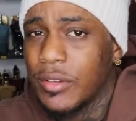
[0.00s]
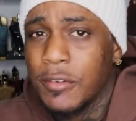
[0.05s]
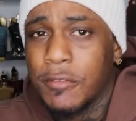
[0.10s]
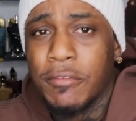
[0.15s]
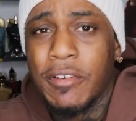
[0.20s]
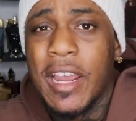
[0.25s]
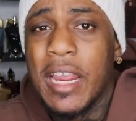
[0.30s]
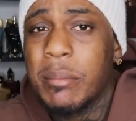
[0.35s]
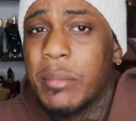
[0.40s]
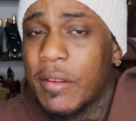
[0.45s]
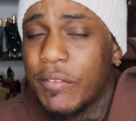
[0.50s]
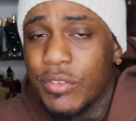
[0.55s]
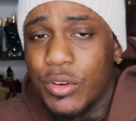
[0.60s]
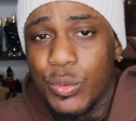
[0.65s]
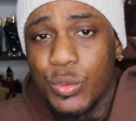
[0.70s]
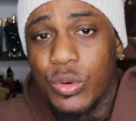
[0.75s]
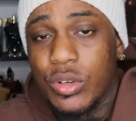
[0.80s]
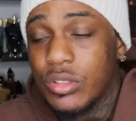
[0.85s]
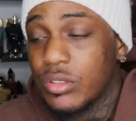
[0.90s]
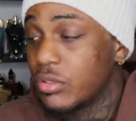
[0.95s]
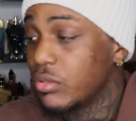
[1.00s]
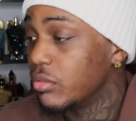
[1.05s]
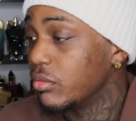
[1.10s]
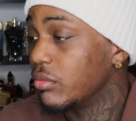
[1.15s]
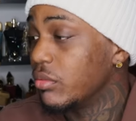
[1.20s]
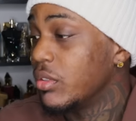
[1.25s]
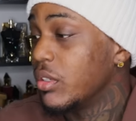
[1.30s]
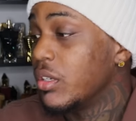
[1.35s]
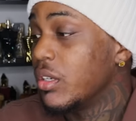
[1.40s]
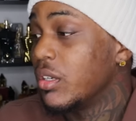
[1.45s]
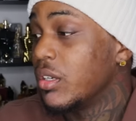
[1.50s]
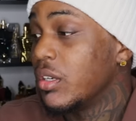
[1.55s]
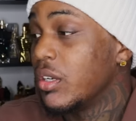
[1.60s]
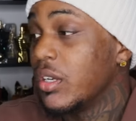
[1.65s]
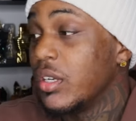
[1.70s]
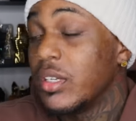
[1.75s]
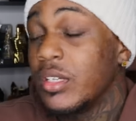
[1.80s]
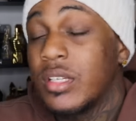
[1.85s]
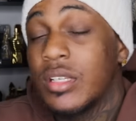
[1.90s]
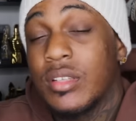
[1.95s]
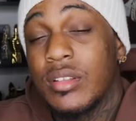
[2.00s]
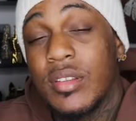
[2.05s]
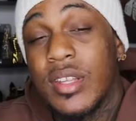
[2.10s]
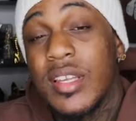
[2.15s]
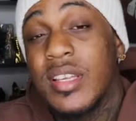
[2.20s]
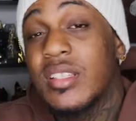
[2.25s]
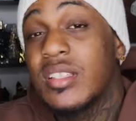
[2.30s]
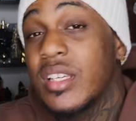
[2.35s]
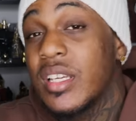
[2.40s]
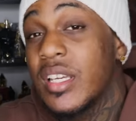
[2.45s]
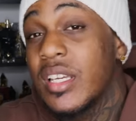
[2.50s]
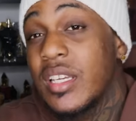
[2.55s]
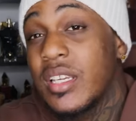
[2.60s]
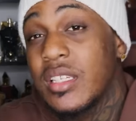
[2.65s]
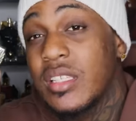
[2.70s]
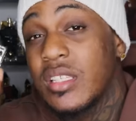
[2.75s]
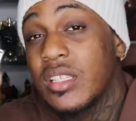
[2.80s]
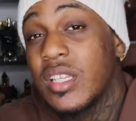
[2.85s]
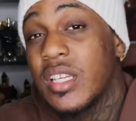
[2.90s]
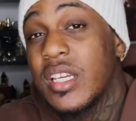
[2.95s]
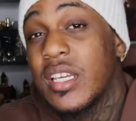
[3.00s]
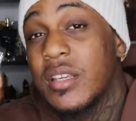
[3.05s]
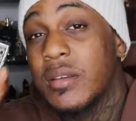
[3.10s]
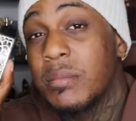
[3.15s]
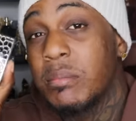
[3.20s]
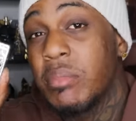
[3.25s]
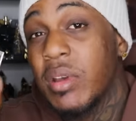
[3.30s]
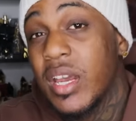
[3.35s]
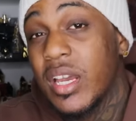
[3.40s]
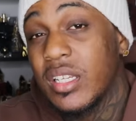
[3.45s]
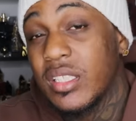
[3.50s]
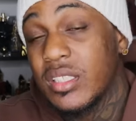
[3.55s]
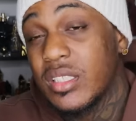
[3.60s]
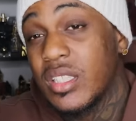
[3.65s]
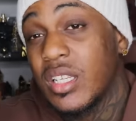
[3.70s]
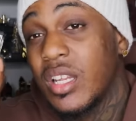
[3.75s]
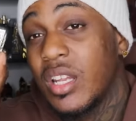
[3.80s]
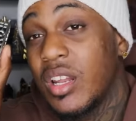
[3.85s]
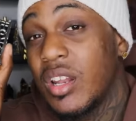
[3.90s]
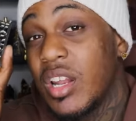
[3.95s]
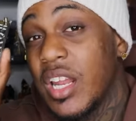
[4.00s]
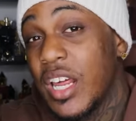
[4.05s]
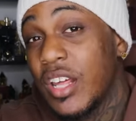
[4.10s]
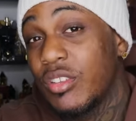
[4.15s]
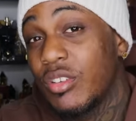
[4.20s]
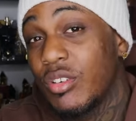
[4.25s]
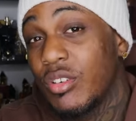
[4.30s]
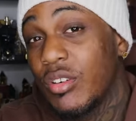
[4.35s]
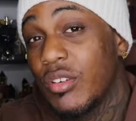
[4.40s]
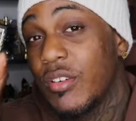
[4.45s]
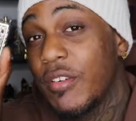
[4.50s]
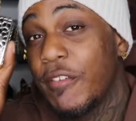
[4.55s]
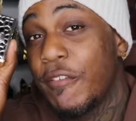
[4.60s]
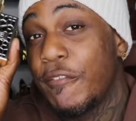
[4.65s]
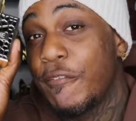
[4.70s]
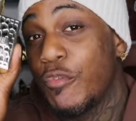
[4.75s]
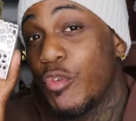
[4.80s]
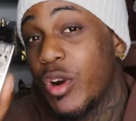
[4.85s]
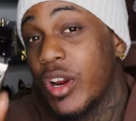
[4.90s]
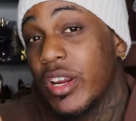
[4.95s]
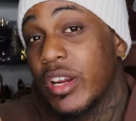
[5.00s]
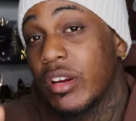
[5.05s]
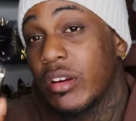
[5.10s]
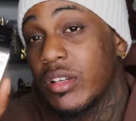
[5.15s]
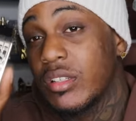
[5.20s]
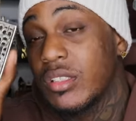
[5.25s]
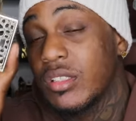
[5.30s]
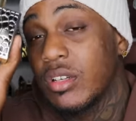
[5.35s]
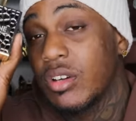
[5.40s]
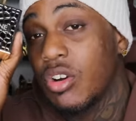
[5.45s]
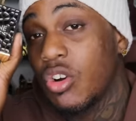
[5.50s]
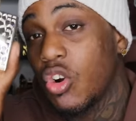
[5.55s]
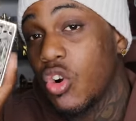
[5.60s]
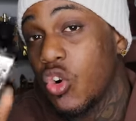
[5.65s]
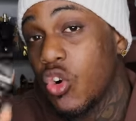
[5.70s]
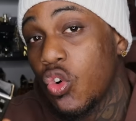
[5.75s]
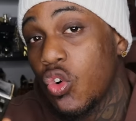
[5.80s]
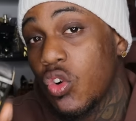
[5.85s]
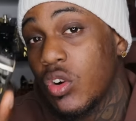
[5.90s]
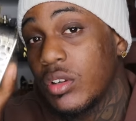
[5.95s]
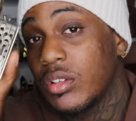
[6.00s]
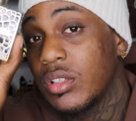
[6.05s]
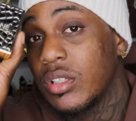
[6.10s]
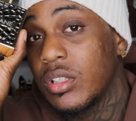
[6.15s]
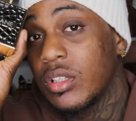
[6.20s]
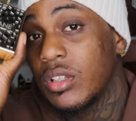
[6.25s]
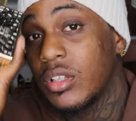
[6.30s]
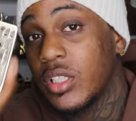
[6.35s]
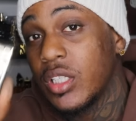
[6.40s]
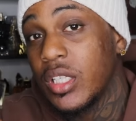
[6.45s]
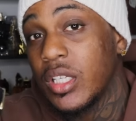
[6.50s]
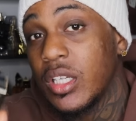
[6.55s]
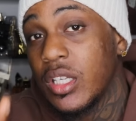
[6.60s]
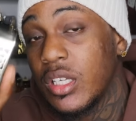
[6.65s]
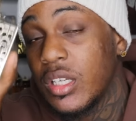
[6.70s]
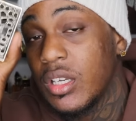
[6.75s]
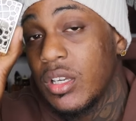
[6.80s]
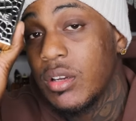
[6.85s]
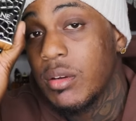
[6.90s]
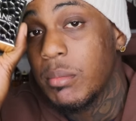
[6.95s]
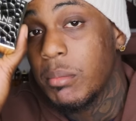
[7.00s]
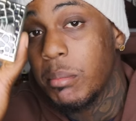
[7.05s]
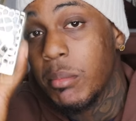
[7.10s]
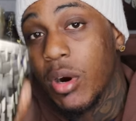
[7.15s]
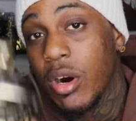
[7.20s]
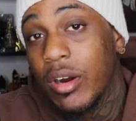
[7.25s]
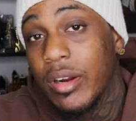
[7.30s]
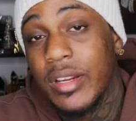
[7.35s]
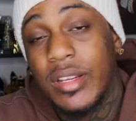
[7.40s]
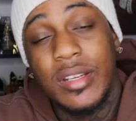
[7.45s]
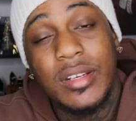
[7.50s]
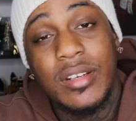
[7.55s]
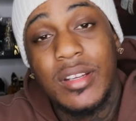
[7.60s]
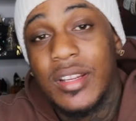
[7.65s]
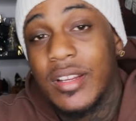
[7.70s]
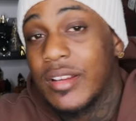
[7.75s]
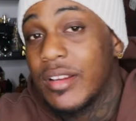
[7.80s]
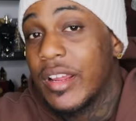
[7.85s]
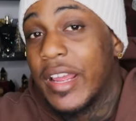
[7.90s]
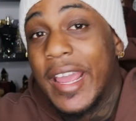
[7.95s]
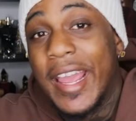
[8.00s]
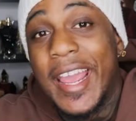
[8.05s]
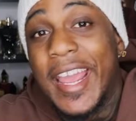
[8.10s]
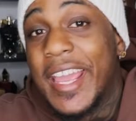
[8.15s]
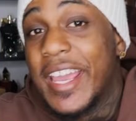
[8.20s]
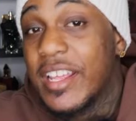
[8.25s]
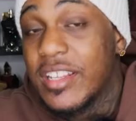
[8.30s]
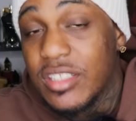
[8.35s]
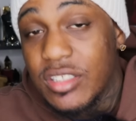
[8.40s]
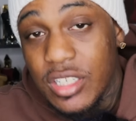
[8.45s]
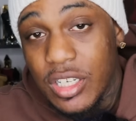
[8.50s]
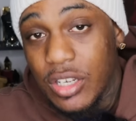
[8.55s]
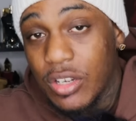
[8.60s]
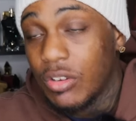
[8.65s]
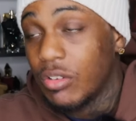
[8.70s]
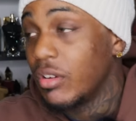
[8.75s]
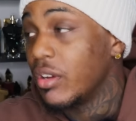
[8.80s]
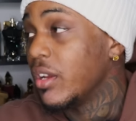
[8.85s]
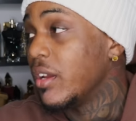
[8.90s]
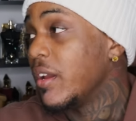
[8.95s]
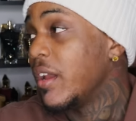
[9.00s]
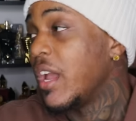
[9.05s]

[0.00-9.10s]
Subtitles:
fight me if you want to. This is the best leather fragrance on the market, hands down.